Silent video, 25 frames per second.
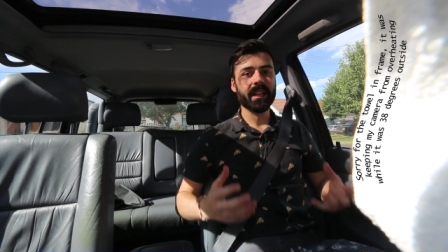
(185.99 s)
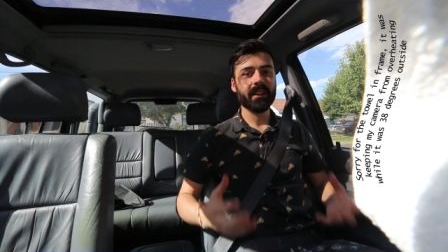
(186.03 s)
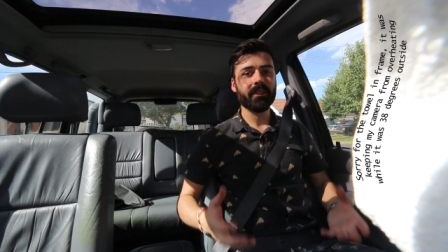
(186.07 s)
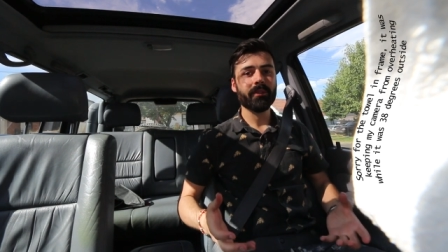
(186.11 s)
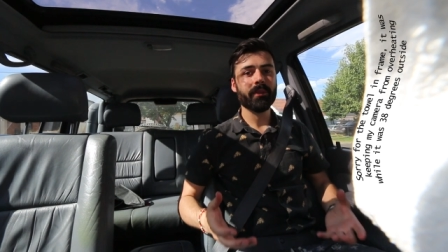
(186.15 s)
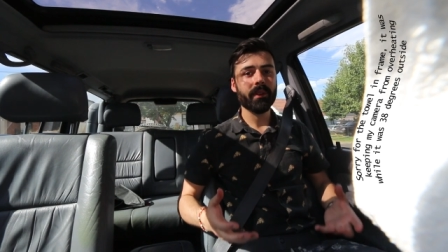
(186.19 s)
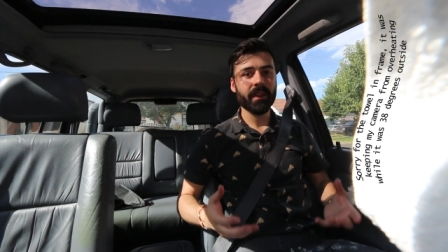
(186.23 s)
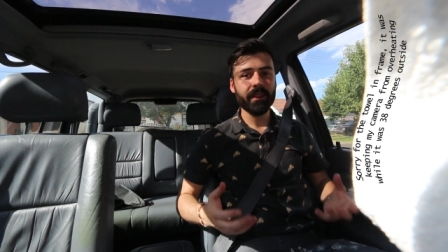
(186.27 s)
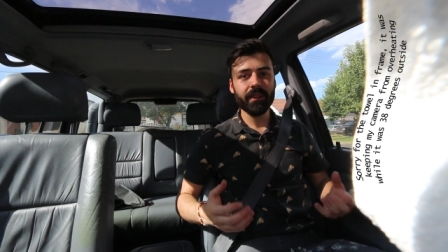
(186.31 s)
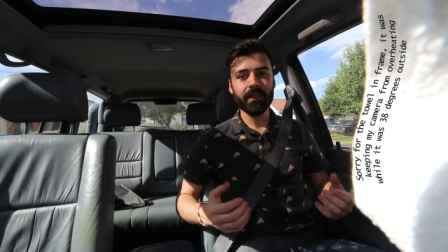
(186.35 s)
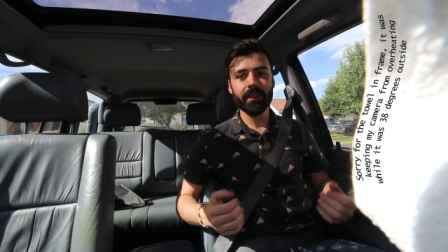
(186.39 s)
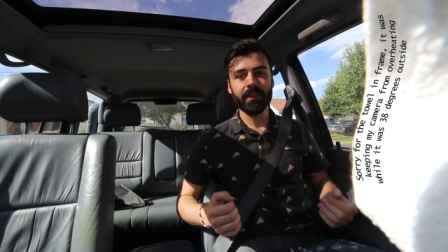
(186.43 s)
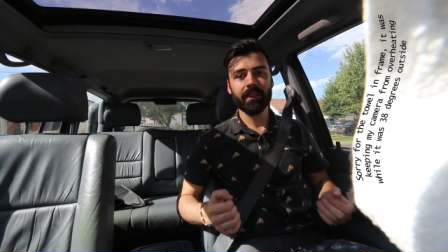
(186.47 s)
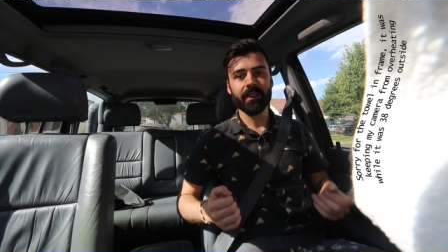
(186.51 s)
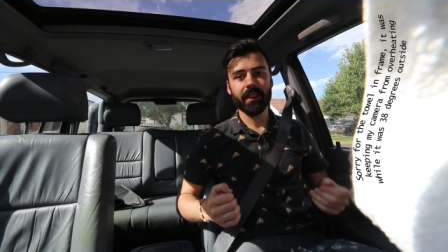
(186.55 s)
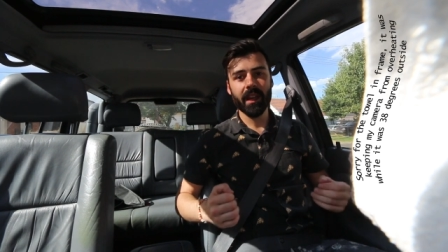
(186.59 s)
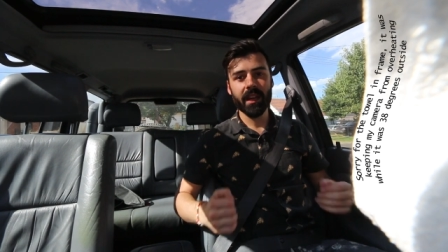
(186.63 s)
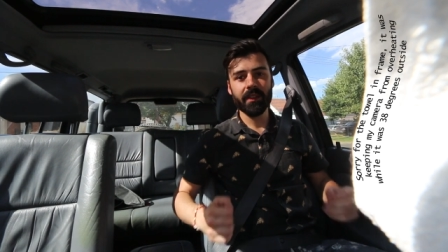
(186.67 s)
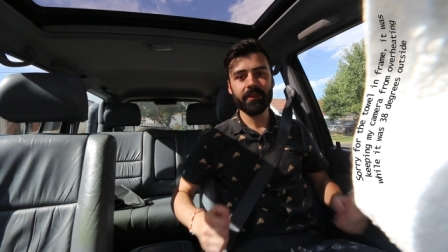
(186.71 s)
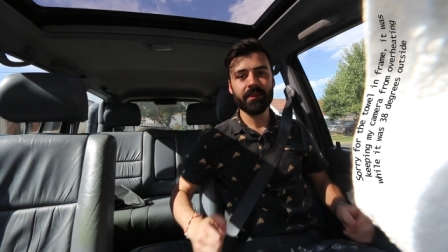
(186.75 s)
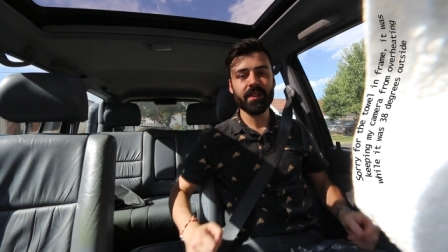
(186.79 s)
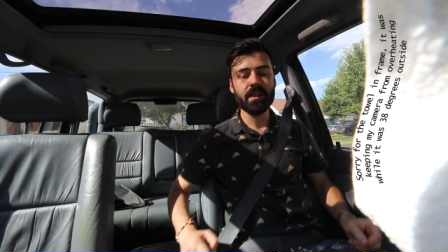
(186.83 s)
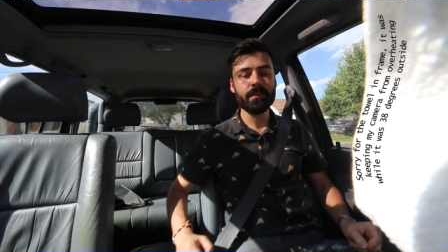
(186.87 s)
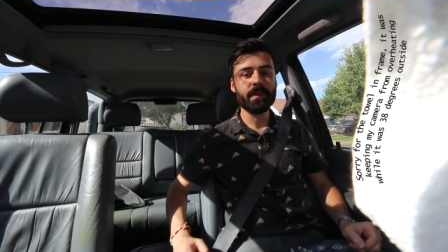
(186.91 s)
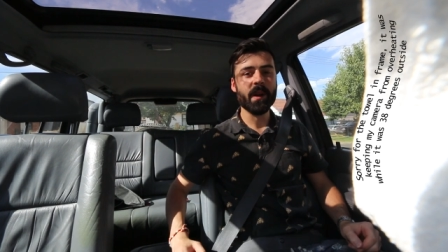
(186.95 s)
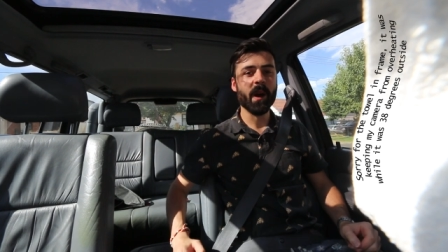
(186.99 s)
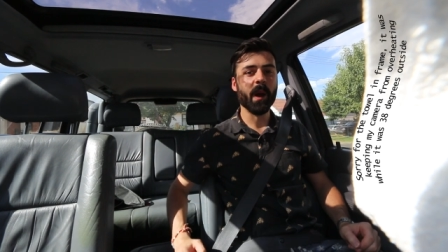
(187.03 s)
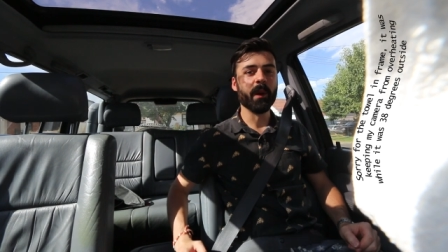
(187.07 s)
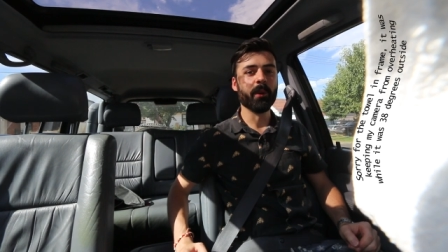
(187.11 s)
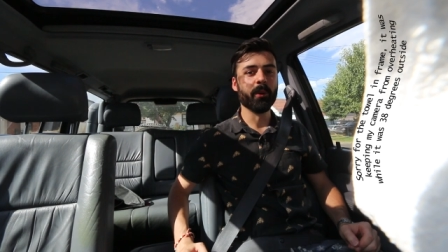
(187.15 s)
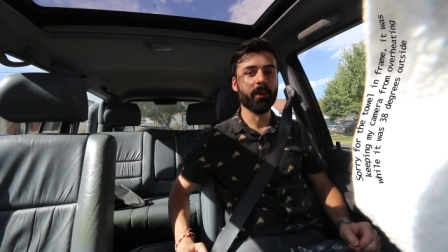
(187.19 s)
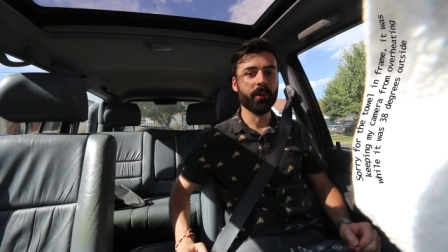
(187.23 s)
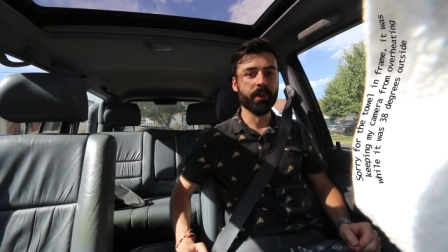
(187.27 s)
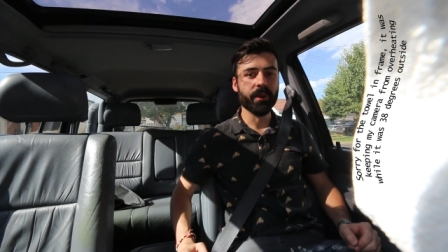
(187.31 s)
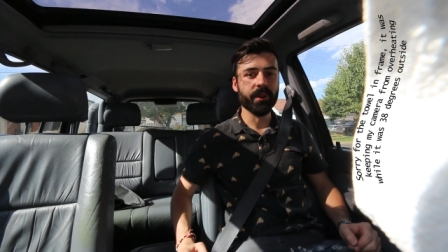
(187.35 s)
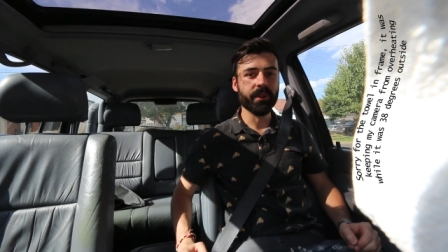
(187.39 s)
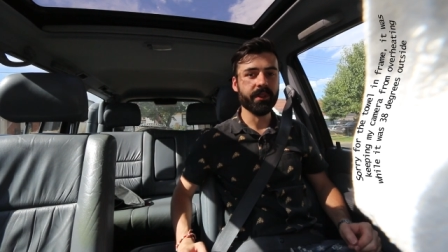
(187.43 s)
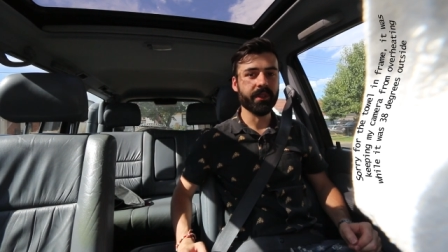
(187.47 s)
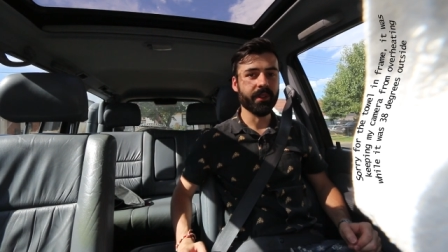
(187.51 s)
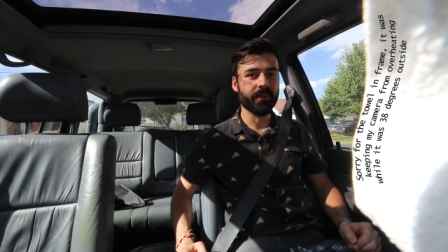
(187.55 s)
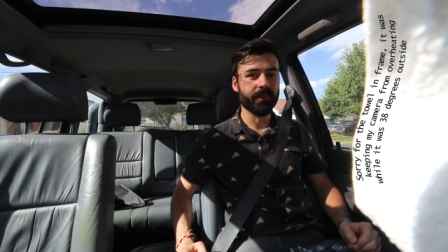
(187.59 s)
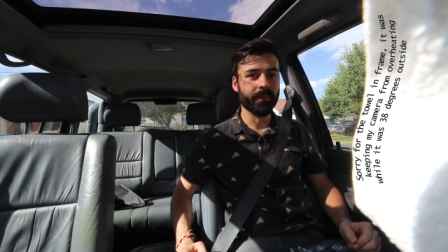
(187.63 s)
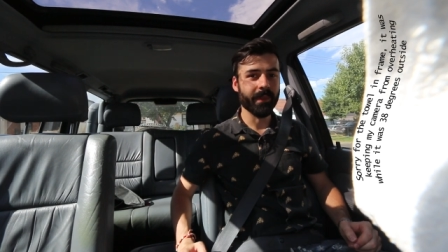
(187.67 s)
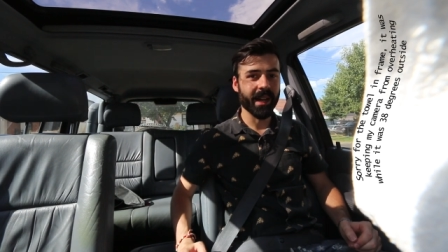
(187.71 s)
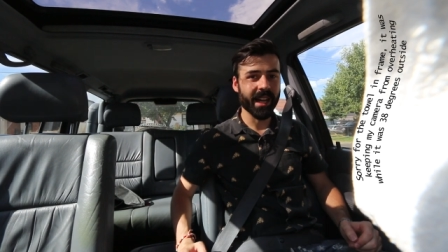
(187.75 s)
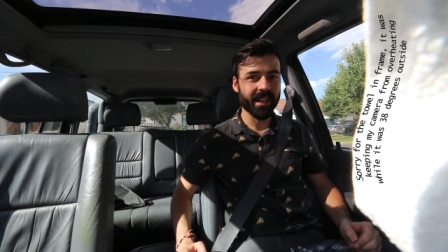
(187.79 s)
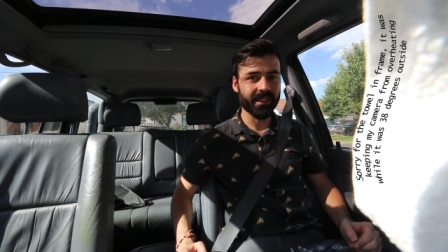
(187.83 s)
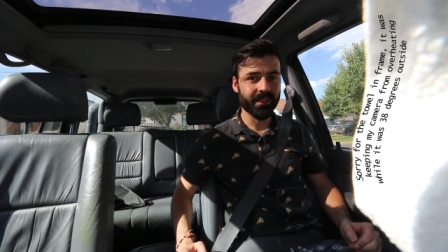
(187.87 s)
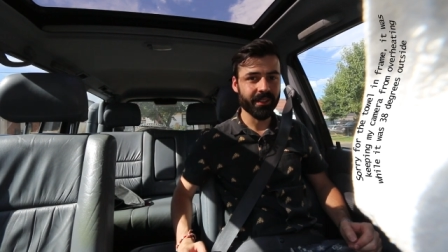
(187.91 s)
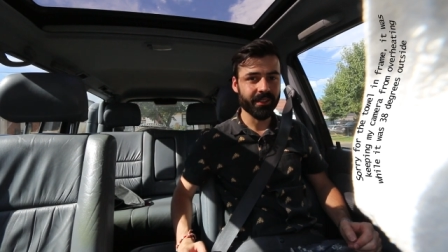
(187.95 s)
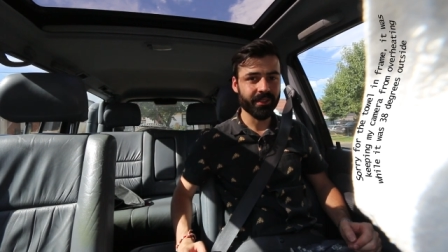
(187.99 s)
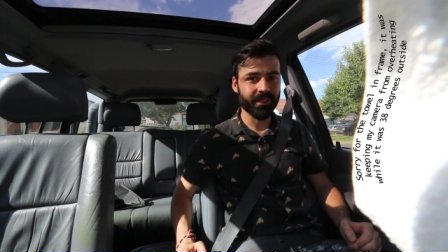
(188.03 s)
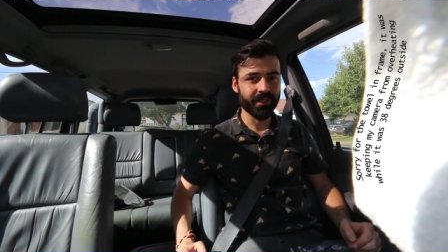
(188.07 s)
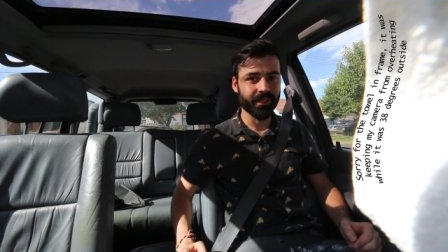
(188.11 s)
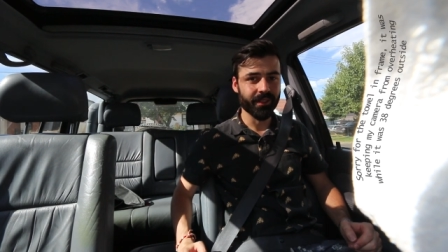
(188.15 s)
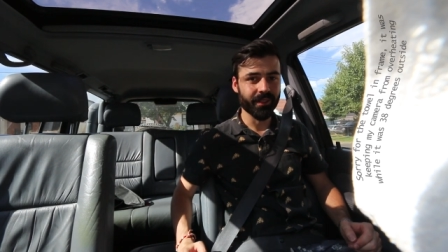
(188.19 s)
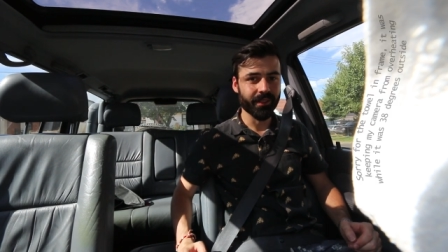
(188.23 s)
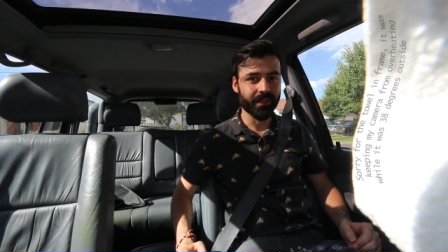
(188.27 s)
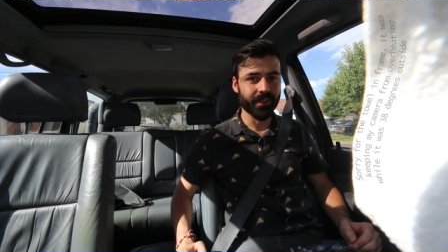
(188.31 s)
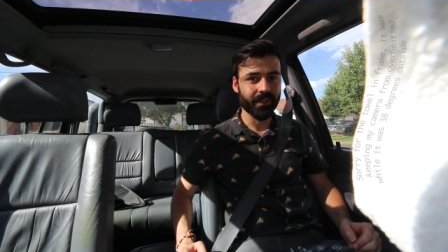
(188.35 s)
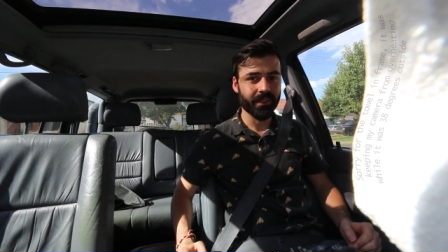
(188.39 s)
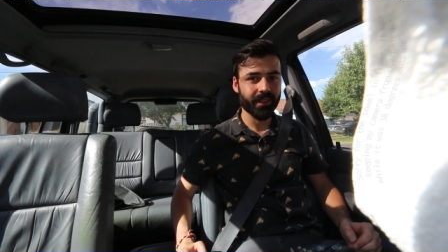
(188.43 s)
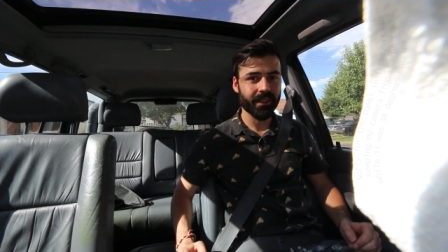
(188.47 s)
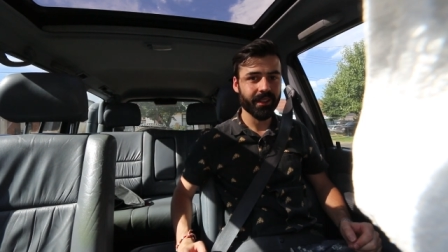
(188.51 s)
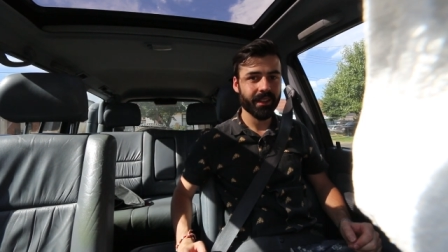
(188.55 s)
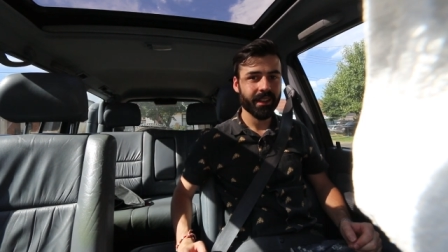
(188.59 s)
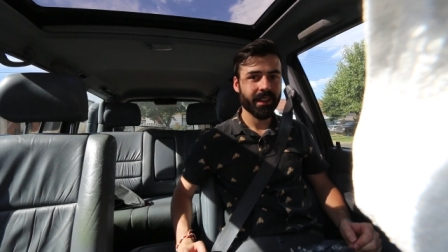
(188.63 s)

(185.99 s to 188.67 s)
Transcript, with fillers: increases safety by orders of magnitude.